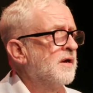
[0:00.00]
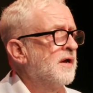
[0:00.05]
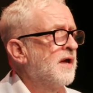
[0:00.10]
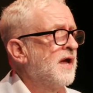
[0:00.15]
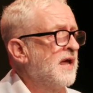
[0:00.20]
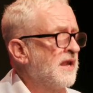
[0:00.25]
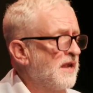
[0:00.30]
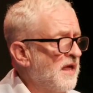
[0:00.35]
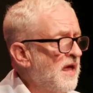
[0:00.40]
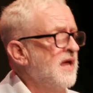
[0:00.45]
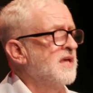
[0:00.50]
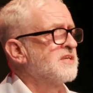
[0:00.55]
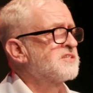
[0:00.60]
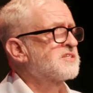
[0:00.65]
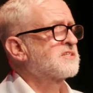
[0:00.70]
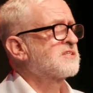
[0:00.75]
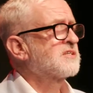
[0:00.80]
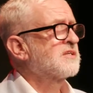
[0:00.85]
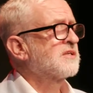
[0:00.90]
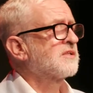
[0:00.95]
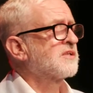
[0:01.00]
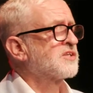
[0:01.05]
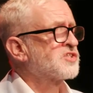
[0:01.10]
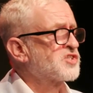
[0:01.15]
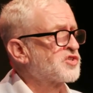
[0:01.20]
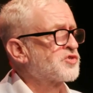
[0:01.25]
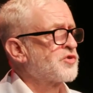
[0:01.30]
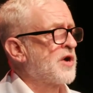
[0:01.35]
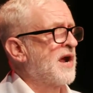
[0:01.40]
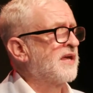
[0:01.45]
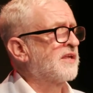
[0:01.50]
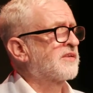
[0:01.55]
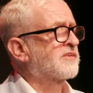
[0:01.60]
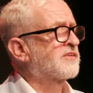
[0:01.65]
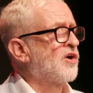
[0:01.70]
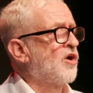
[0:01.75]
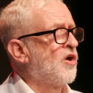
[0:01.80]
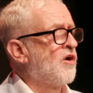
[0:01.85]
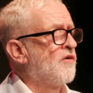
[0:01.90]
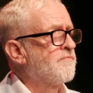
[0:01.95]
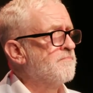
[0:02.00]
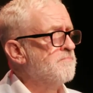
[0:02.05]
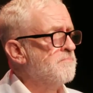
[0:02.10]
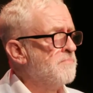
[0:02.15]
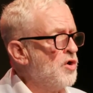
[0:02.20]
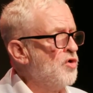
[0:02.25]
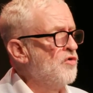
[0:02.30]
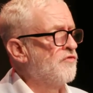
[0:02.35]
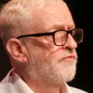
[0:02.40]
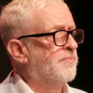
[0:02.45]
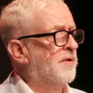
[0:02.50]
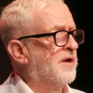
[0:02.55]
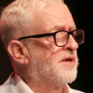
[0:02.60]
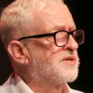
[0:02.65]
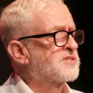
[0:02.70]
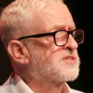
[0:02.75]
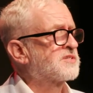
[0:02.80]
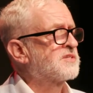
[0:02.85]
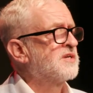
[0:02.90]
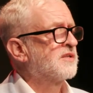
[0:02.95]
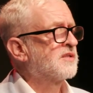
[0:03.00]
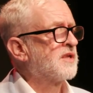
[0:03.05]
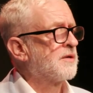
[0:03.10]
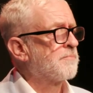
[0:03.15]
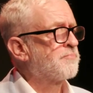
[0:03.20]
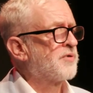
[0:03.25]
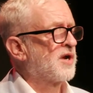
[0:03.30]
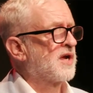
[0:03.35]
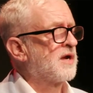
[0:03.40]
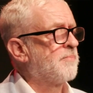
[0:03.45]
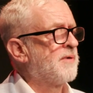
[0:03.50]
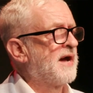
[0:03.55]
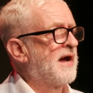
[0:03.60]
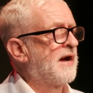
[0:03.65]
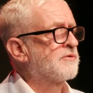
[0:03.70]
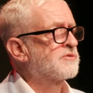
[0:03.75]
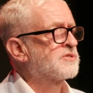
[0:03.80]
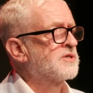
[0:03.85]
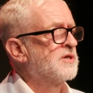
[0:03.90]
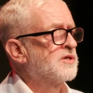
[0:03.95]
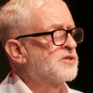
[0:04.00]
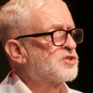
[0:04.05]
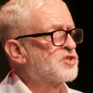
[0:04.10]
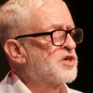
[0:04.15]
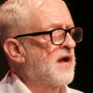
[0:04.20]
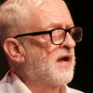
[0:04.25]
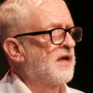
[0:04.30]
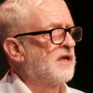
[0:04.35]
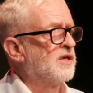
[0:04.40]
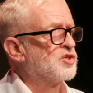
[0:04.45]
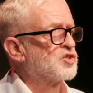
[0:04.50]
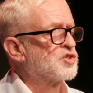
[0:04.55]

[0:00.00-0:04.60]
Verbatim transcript: It is the strength of movements that bring about change.